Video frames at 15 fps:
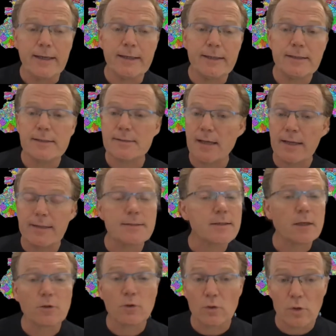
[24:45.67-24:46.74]
in designs
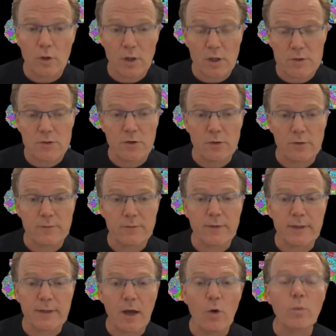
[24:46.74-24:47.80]
that no longer serve,
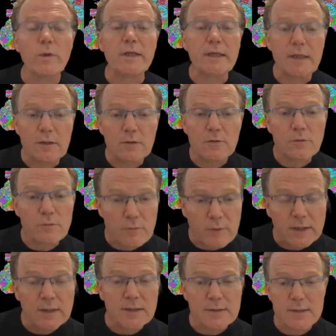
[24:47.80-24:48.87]
and how we need to
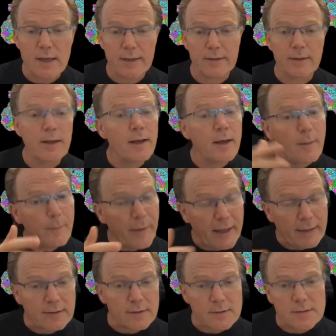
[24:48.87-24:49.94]
redesign
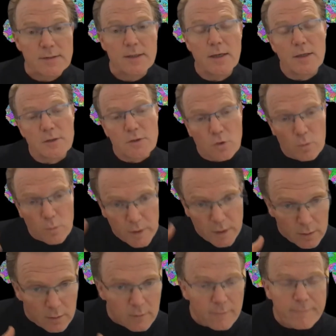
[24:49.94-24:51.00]
patterns so
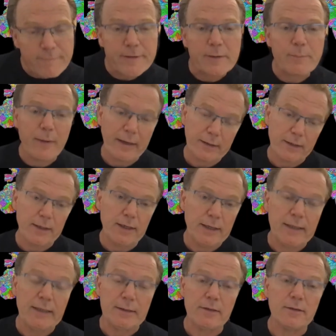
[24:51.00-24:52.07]
we fit back
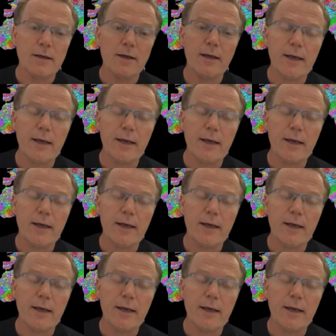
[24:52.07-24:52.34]
in.